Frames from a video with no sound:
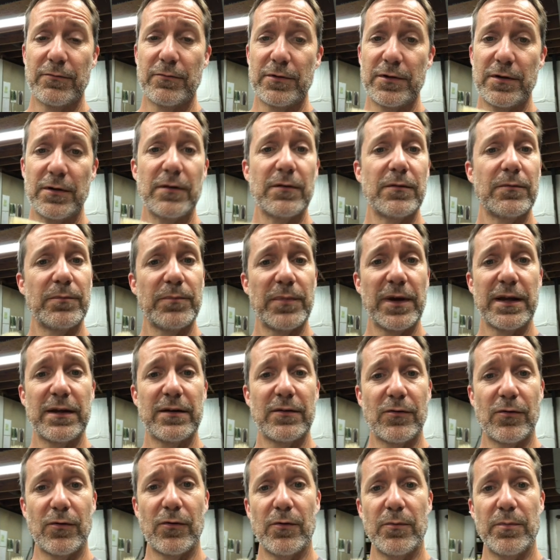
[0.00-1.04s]
When you
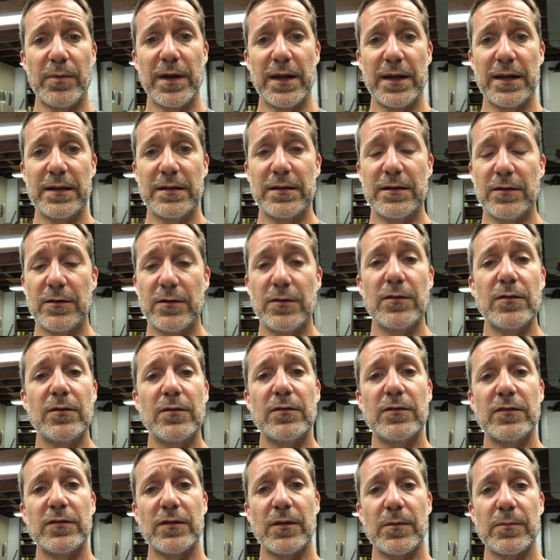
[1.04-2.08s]
paint oil paint, you
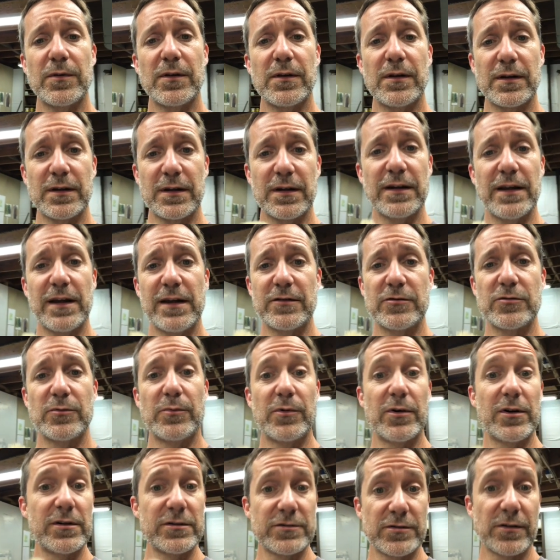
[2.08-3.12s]
use something like a natural
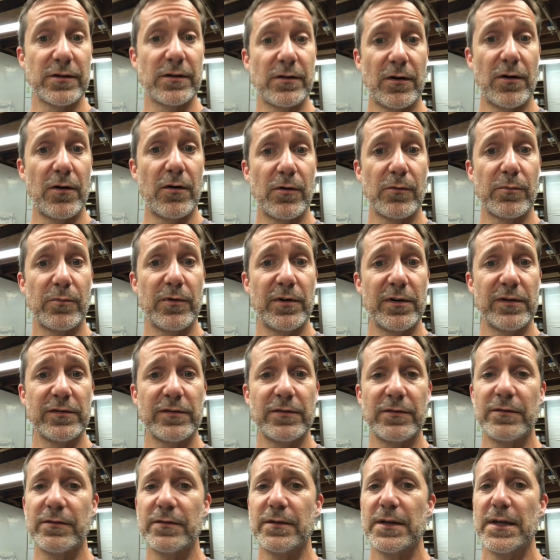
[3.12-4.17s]
brush, like a hog
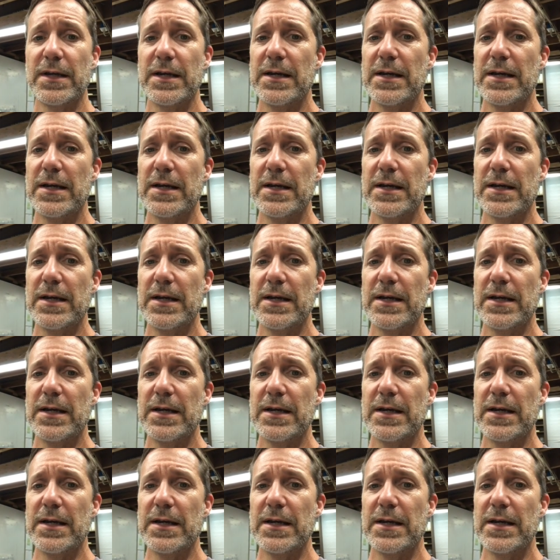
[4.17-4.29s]
bristle.